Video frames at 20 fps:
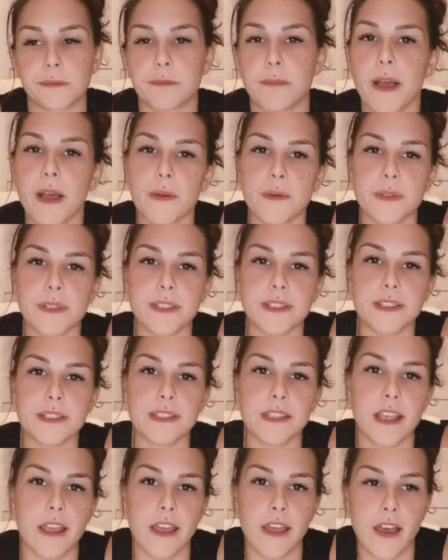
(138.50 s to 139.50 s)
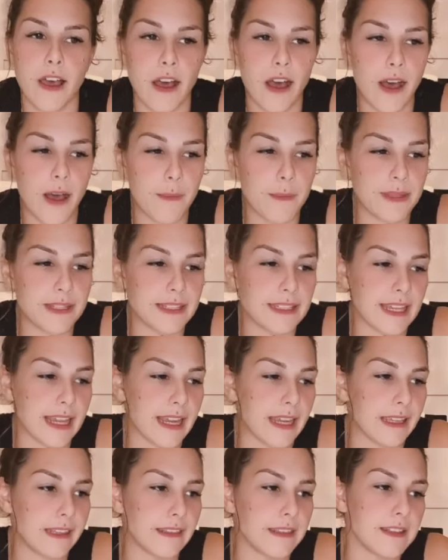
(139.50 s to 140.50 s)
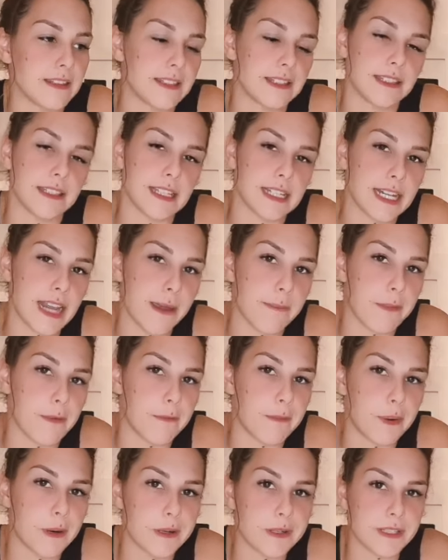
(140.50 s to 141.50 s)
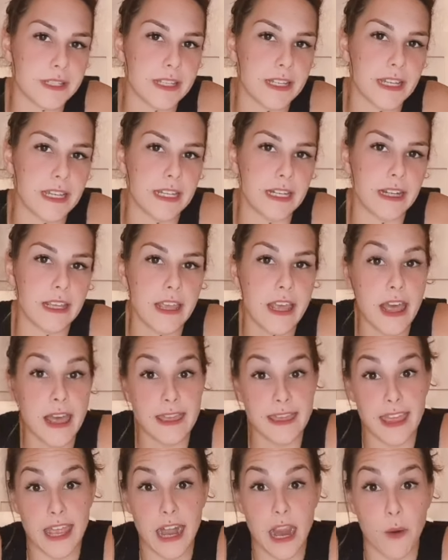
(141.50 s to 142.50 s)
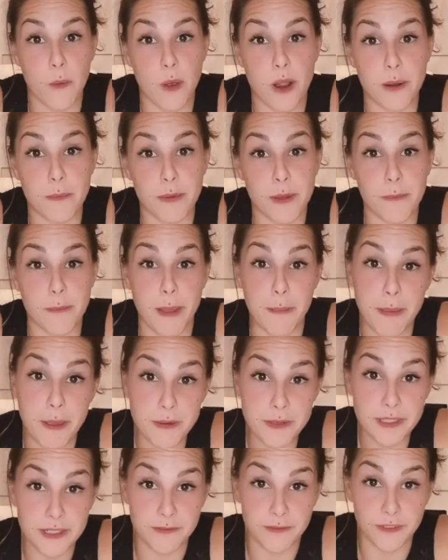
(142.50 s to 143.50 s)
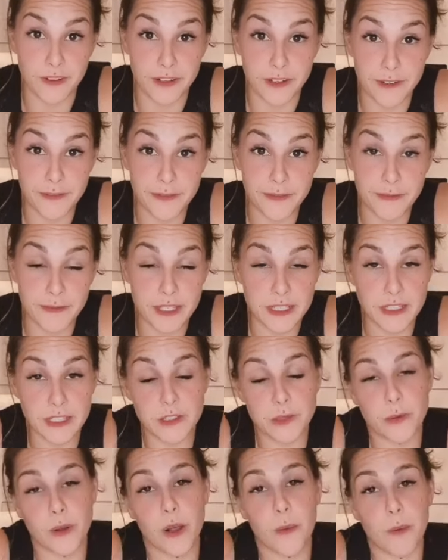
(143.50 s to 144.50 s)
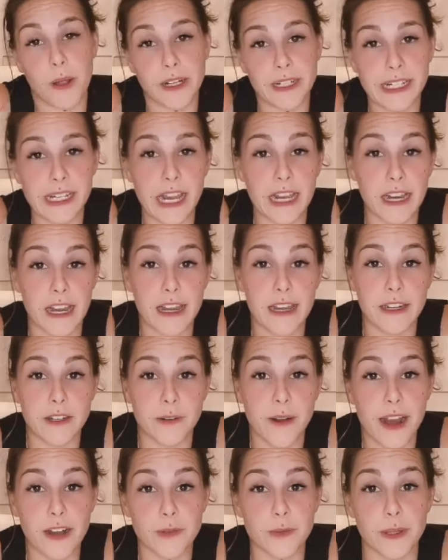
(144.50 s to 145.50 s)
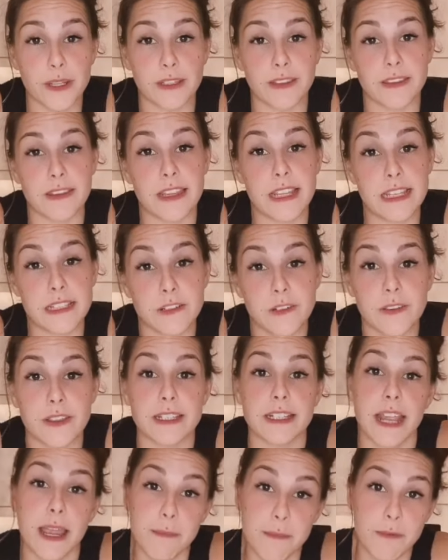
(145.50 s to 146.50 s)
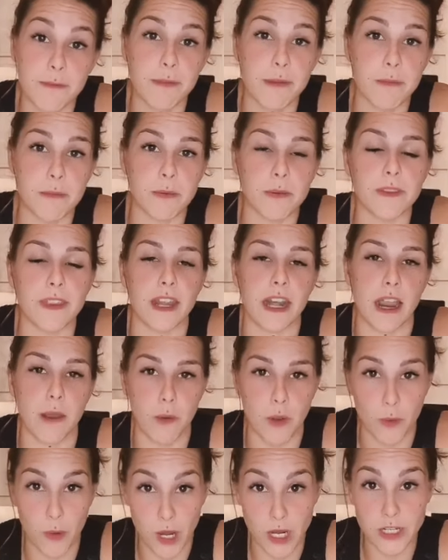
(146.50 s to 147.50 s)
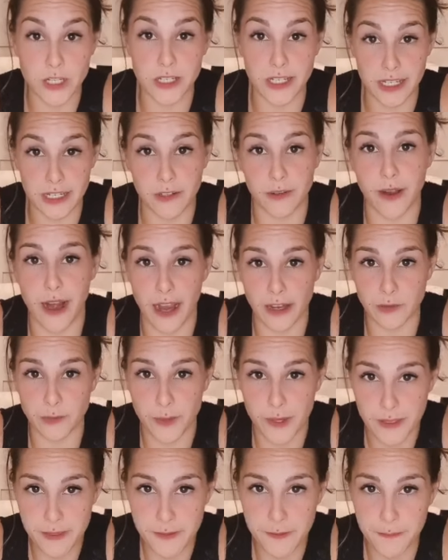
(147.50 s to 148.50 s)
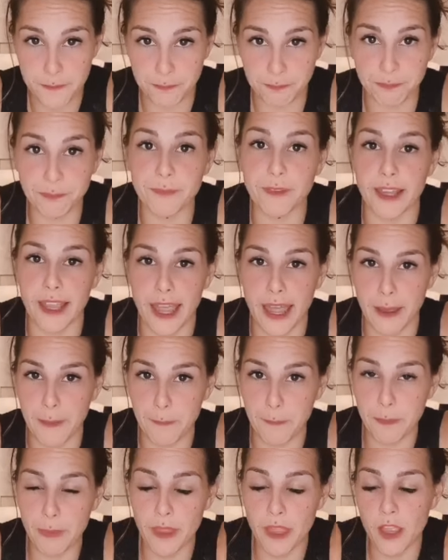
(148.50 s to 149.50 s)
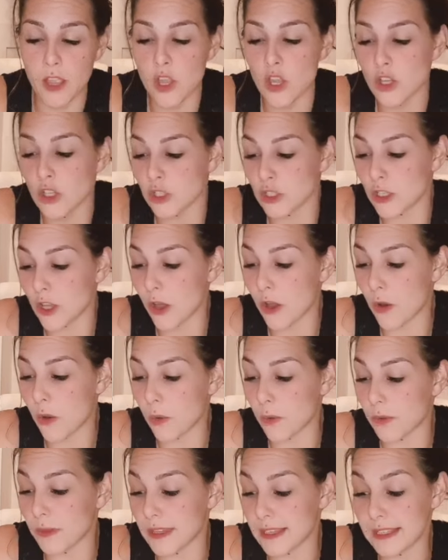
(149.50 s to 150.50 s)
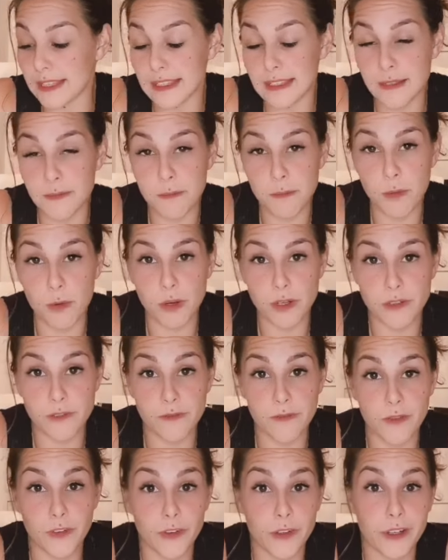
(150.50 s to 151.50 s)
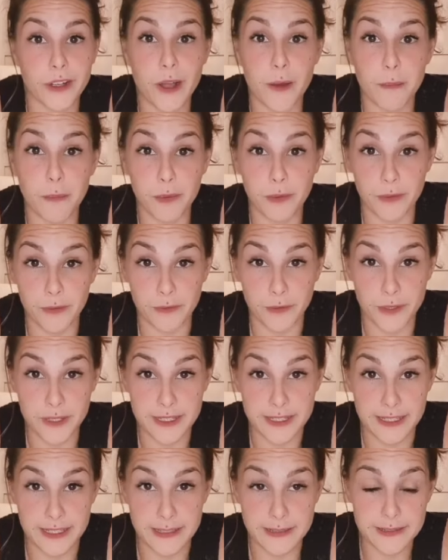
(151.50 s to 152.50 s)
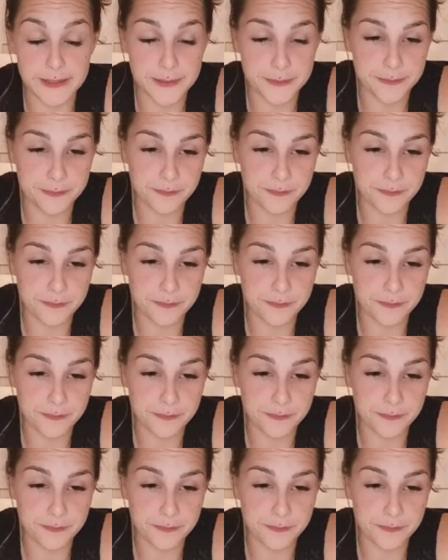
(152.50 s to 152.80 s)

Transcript: posts, and saying this is the type of person that I want to put my posts in front of. This is who I want to interact with. These are the type of people that I want to interact with. Okay, so this is important for a couple of reasons.